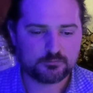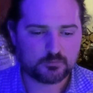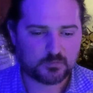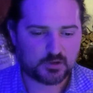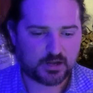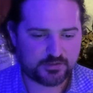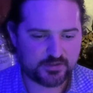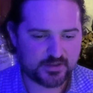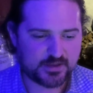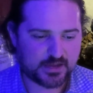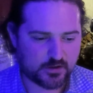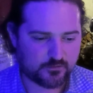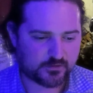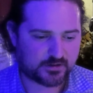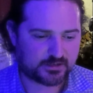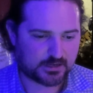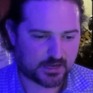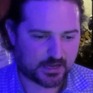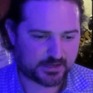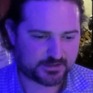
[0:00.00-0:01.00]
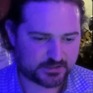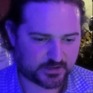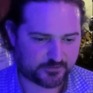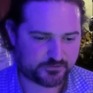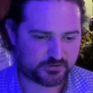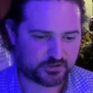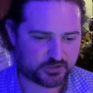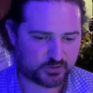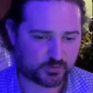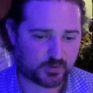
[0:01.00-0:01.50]
I think every tough
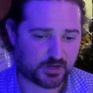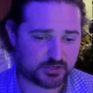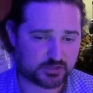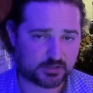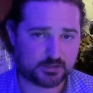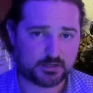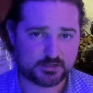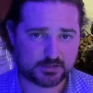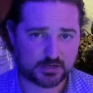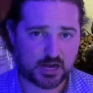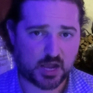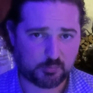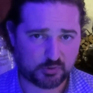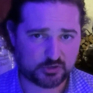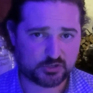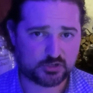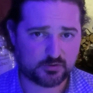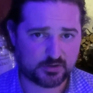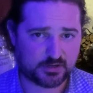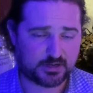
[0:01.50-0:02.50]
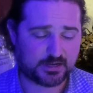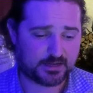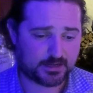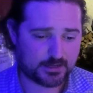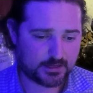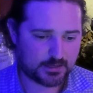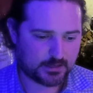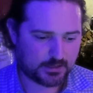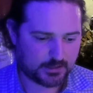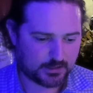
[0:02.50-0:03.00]
situation is an opportunity
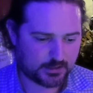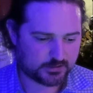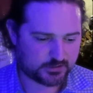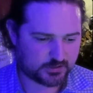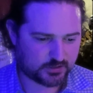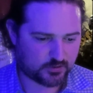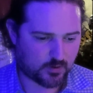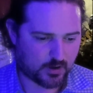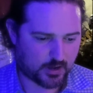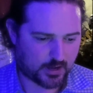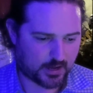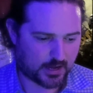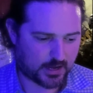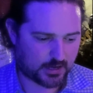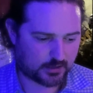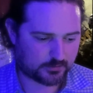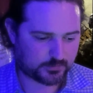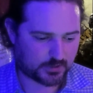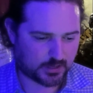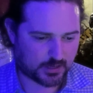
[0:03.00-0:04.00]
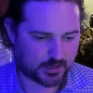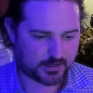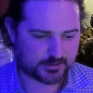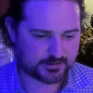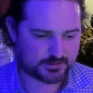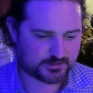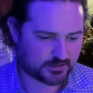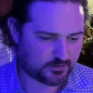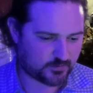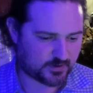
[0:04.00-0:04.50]
to
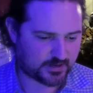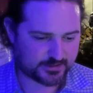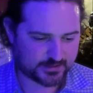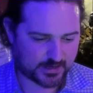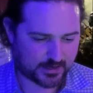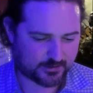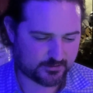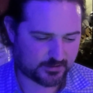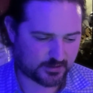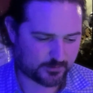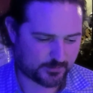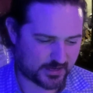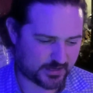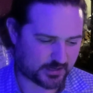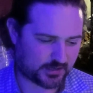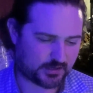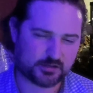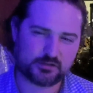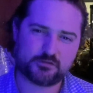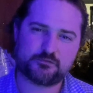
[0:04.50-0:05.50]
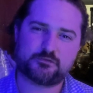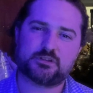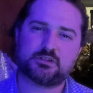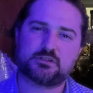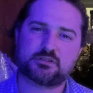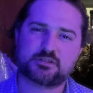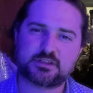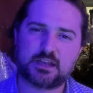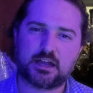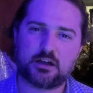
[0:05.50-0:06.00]
see ways how you can make it good for
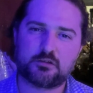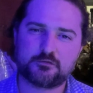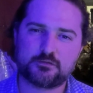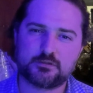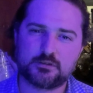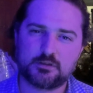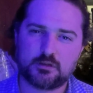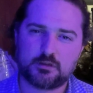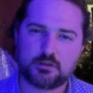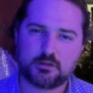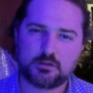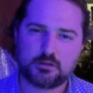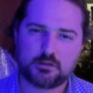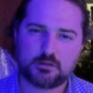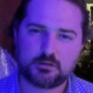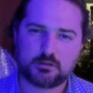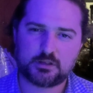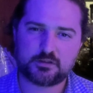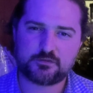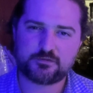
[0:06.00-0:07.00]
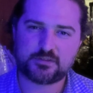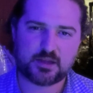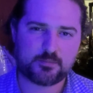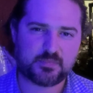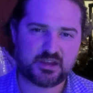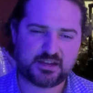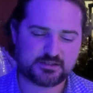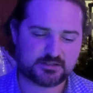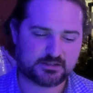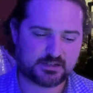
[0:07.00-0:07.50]
yourself, if that
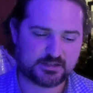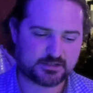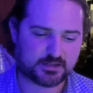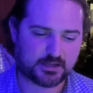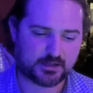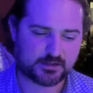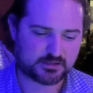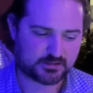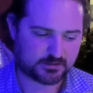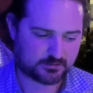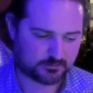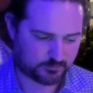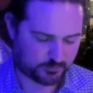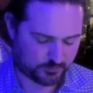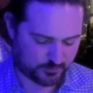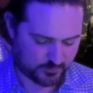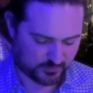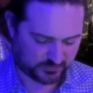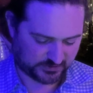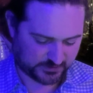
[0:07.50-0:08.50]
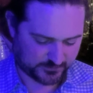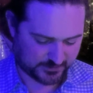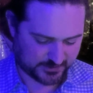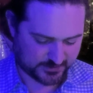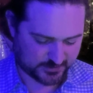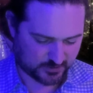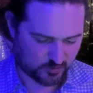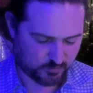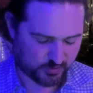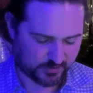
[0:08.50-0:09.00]
makes any sense. Living
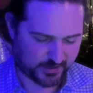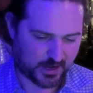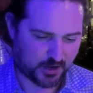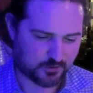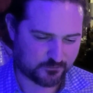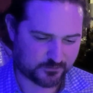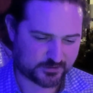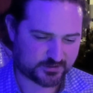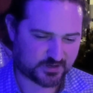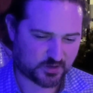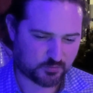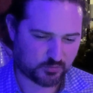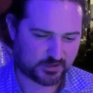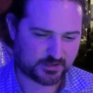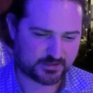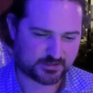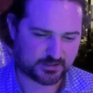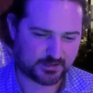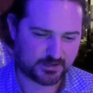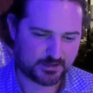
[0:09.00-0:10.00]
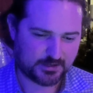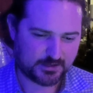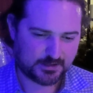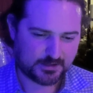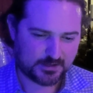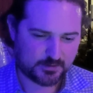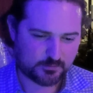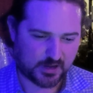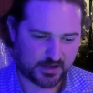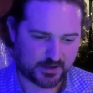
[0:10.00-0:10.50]
sober now, for some reason,
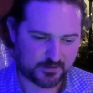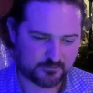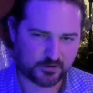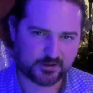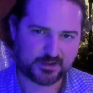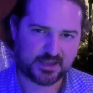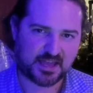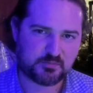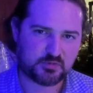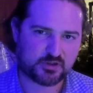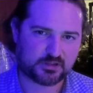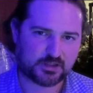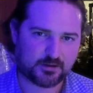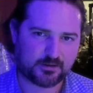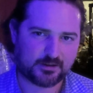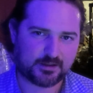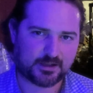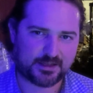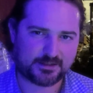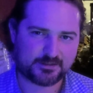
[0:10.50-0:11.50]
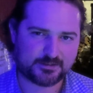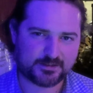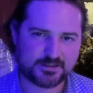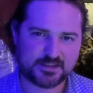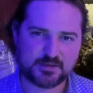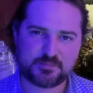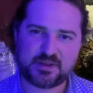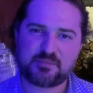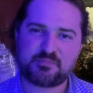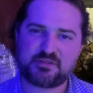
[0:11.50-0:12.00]
my vocabulary, I think it
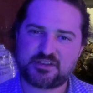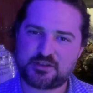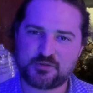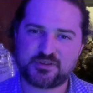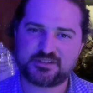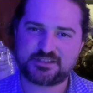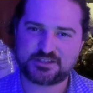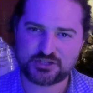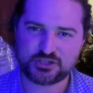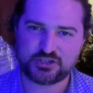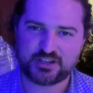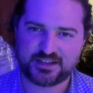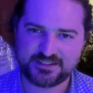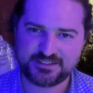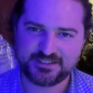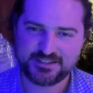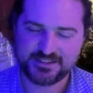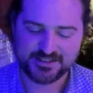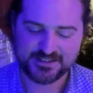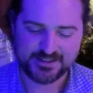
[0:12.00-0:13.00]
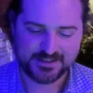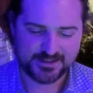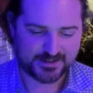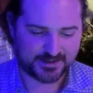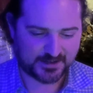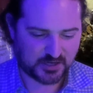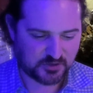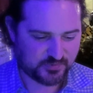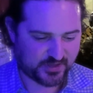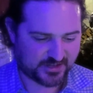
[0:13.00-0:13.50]
might be going to shit. I
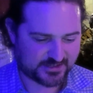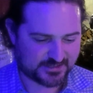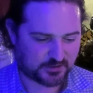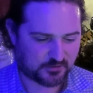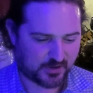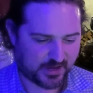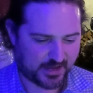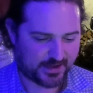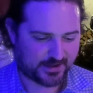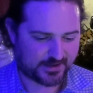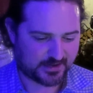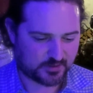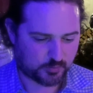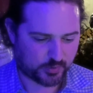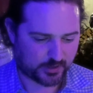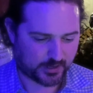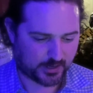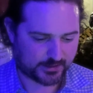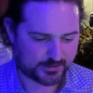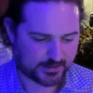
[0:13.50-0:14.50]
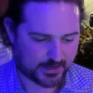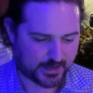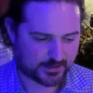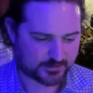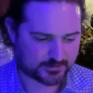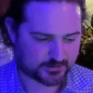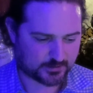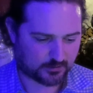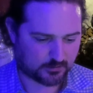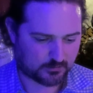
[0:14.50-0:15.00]
hope that's okay. But yeah,
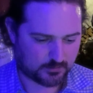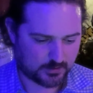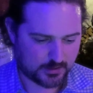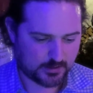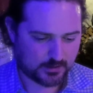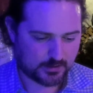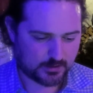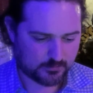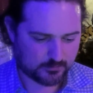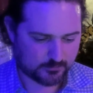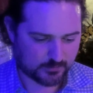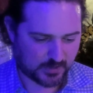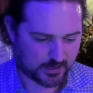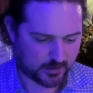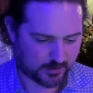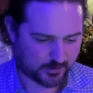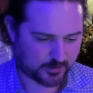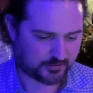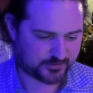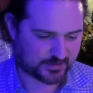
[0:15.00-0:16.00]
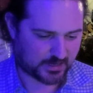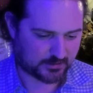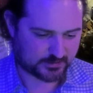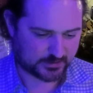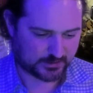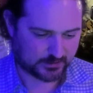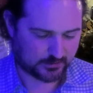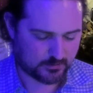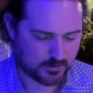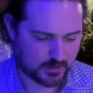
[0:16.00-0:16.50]
so my heart goes out to
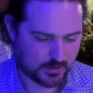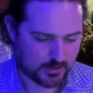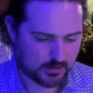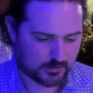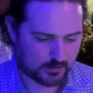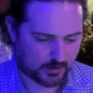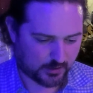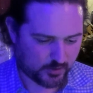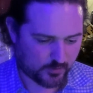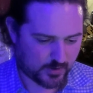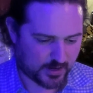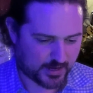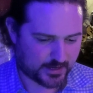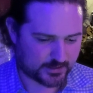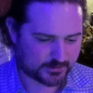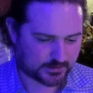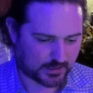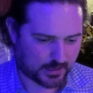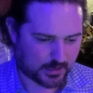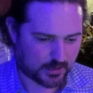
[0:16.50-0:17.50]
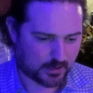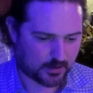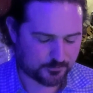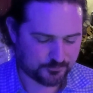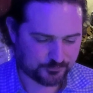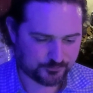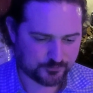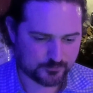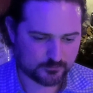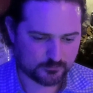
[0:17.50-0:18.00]
you. Otherwise,
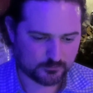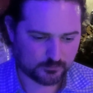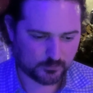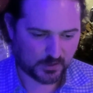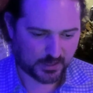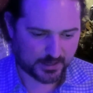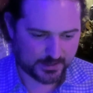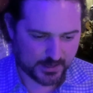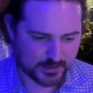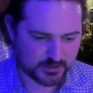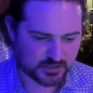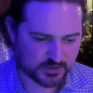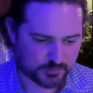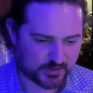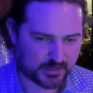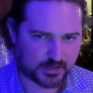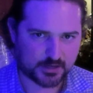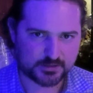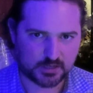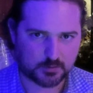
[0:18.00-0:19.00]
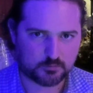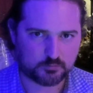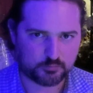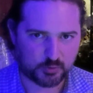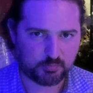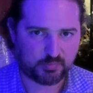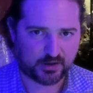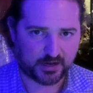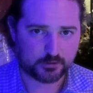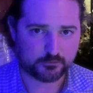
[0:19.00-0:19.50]
and not just because I'm
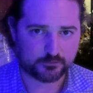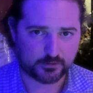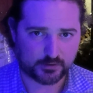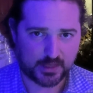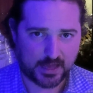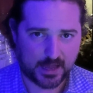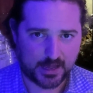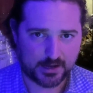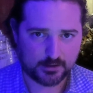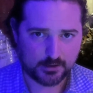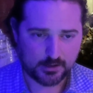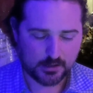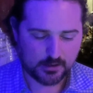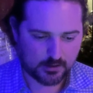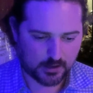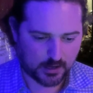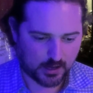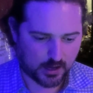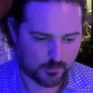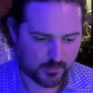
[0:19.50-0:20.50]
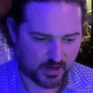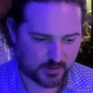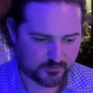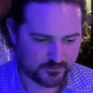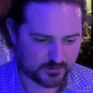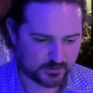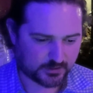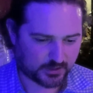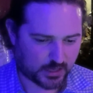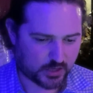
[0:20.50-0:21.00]
prepared for that, I'm
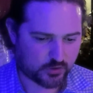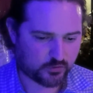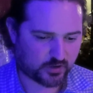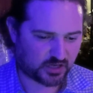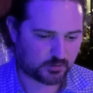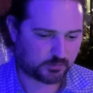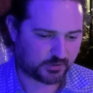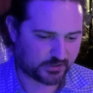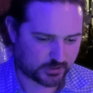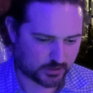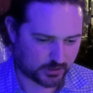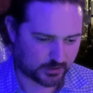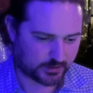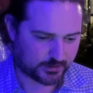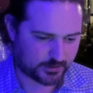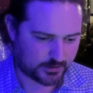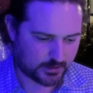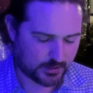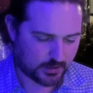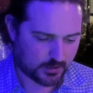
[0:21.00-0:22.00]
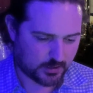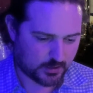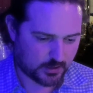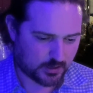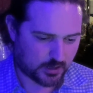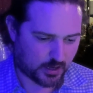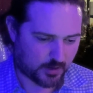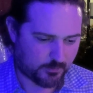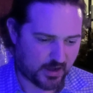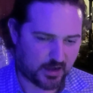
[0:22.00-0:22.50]
feeling incredibly good
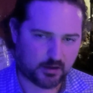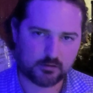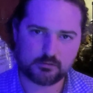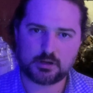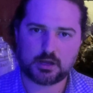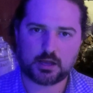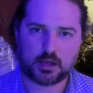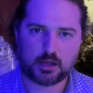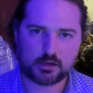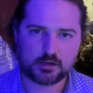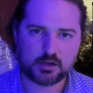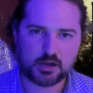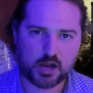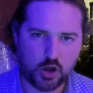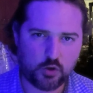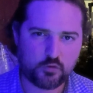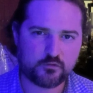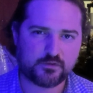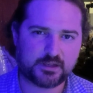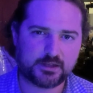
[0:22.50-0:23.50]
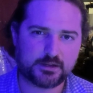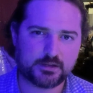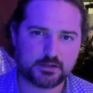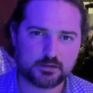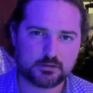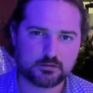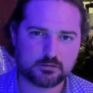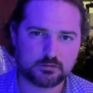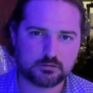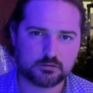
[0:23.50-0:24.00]
about
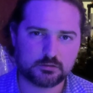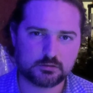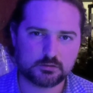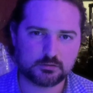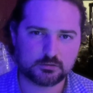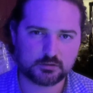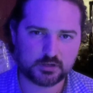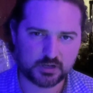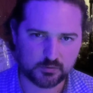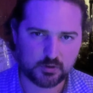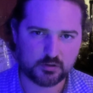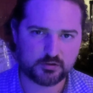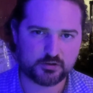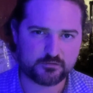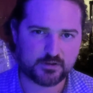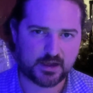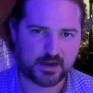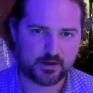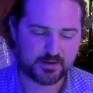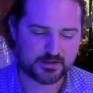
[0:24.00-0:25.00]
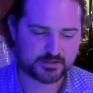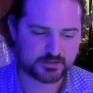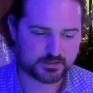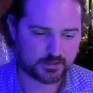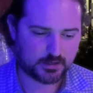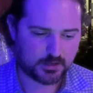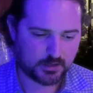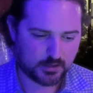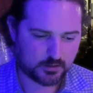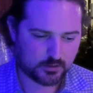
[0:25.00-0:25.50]
coronavirus,
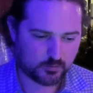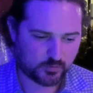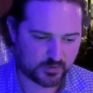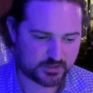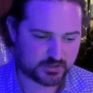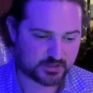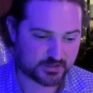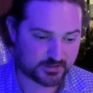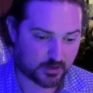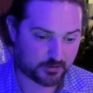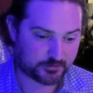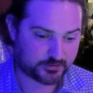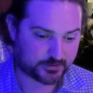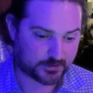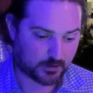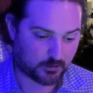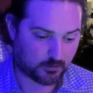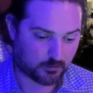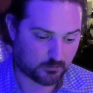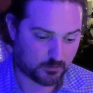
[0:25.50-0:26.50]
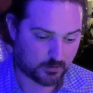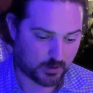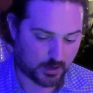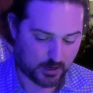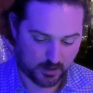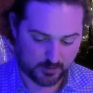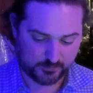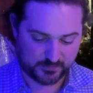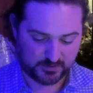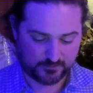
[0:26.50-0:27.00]
which is also,
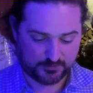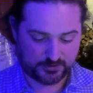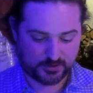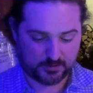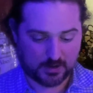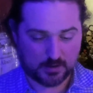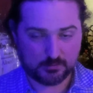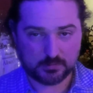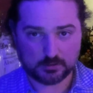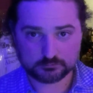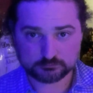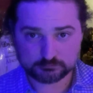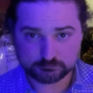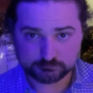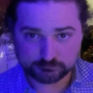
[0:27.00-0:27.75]
even though I'm a